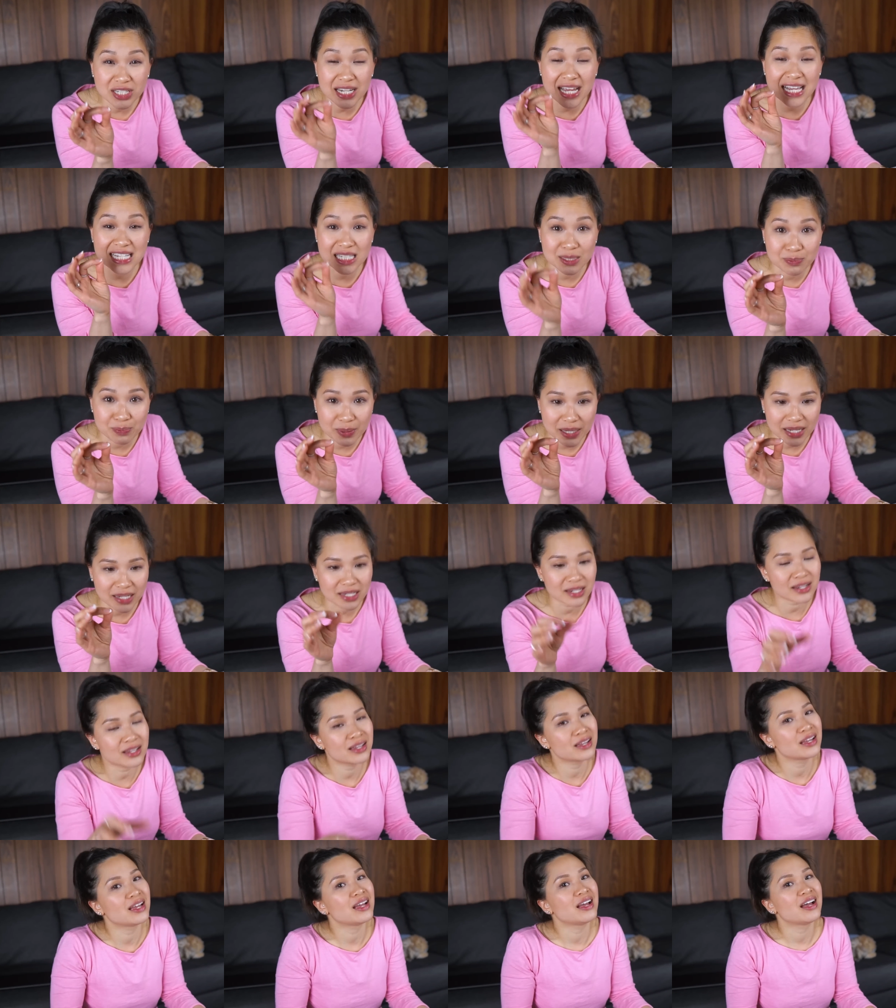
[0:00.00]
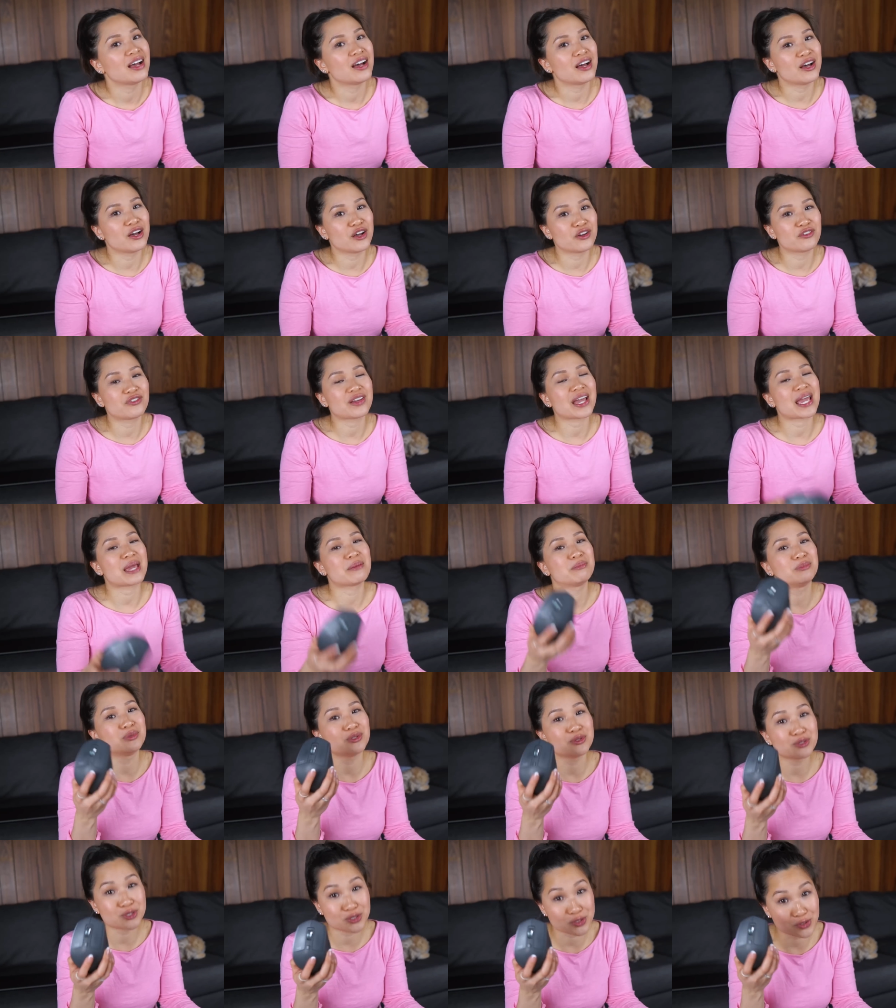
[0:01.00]
and speed of a
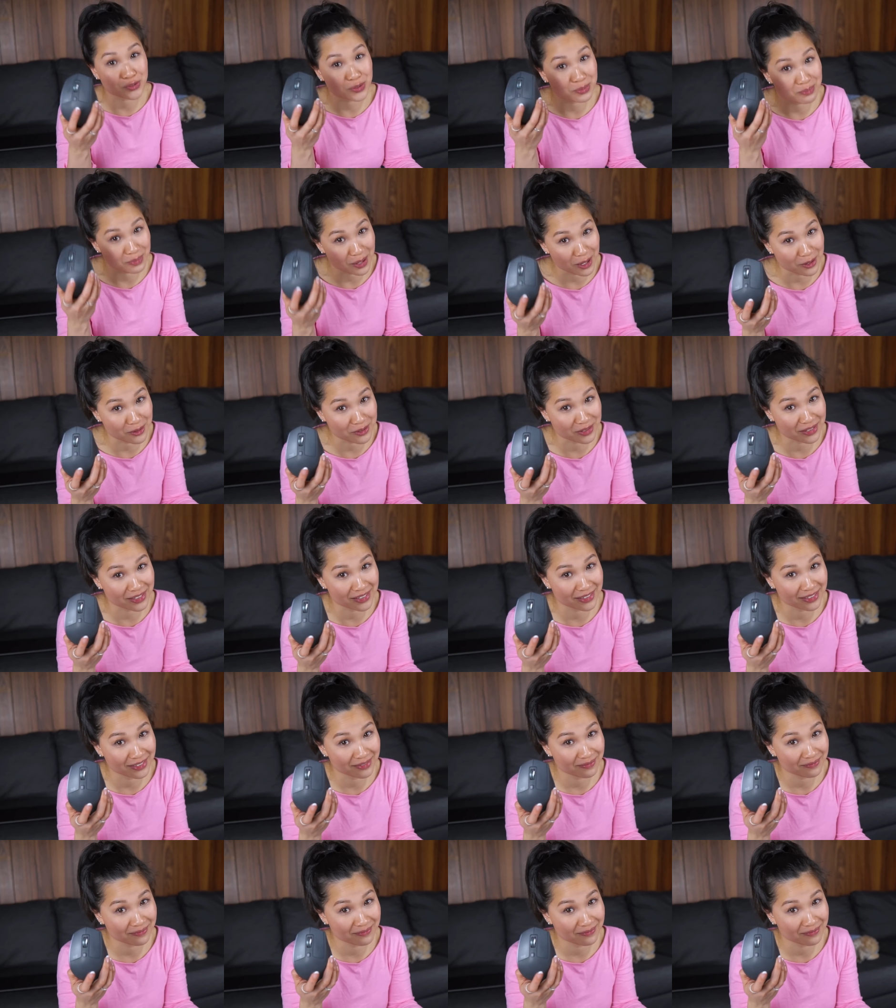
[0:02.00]
Bluetooth mouse.